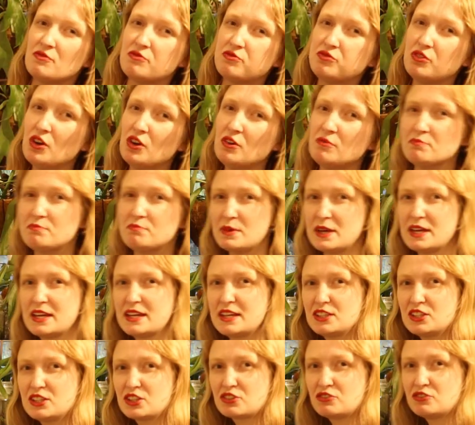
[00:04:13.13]
from
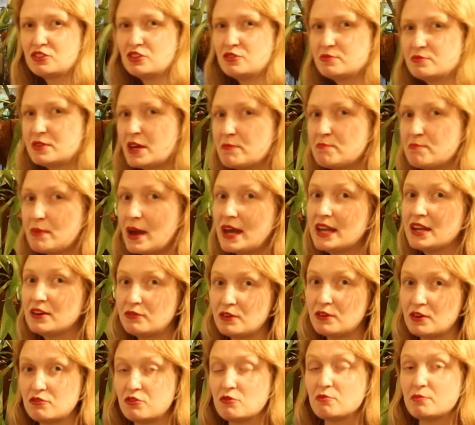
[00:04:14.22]
being in the group. They
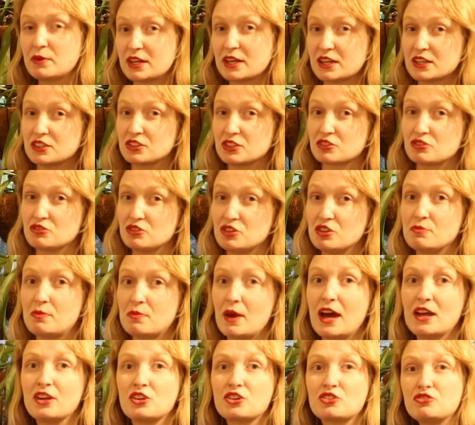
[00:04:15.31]
benefit from being in the group,
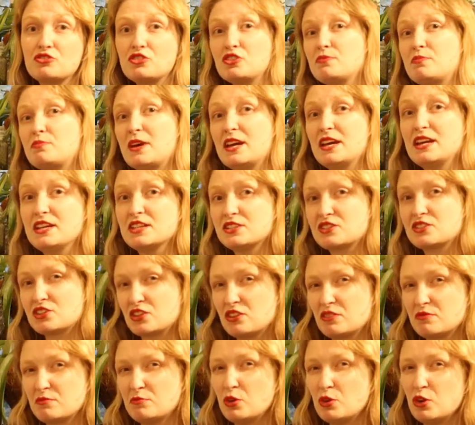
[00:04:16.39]
and a group is
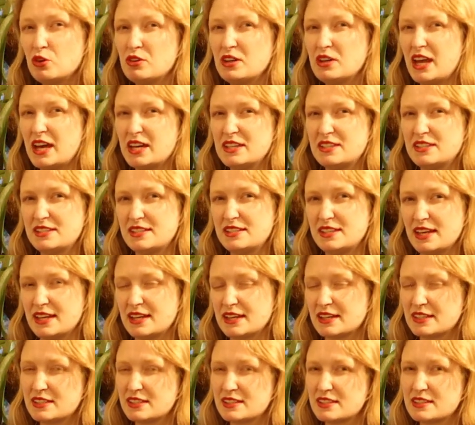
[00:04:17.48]
more or less
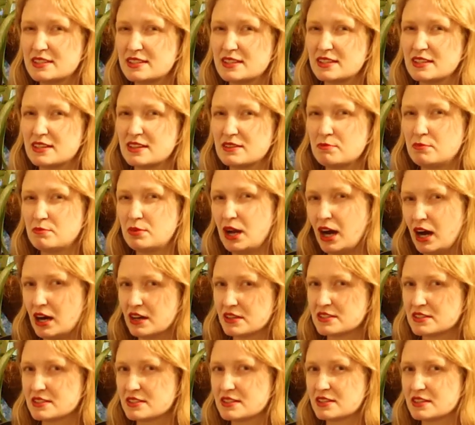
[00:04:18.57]
six
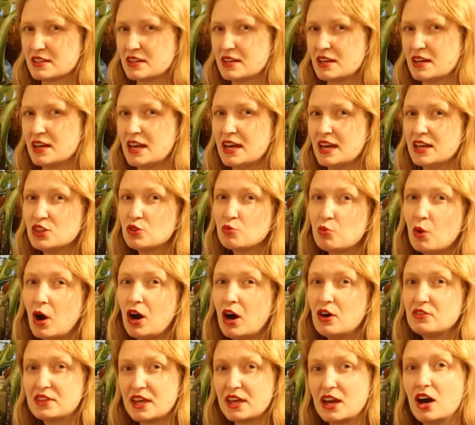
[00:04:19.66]
plus. In the
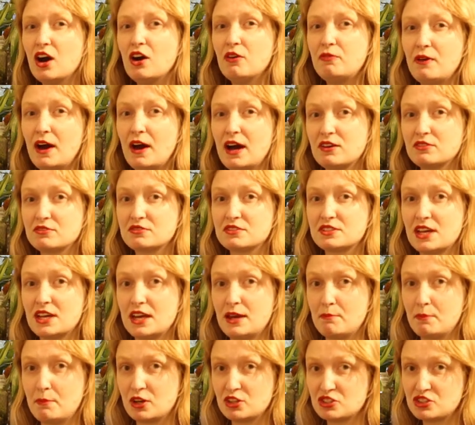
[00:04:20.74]
wild, they are found
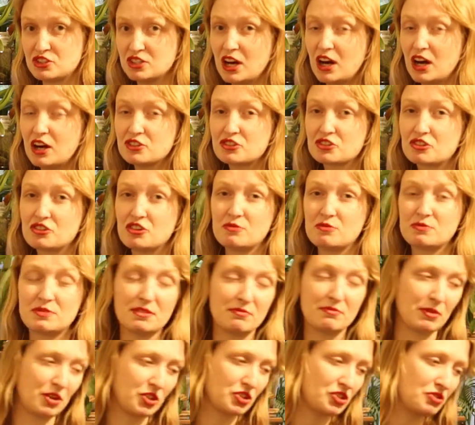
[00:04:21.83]
in much larger groups,
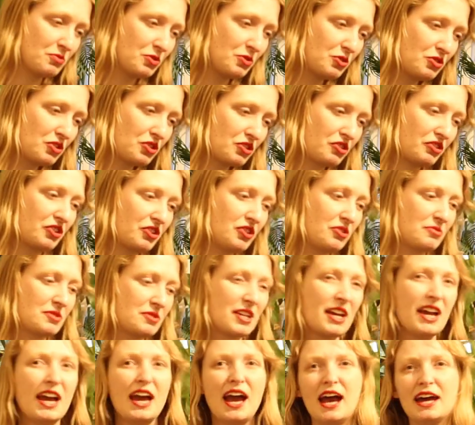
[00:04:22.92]
in much smaller
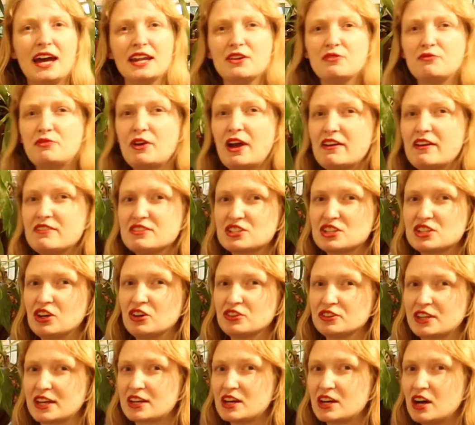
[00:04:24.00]
groups, and it varies a
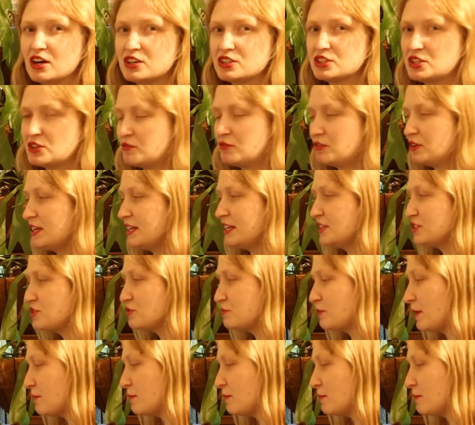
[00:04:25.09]
lot. They're kind of a little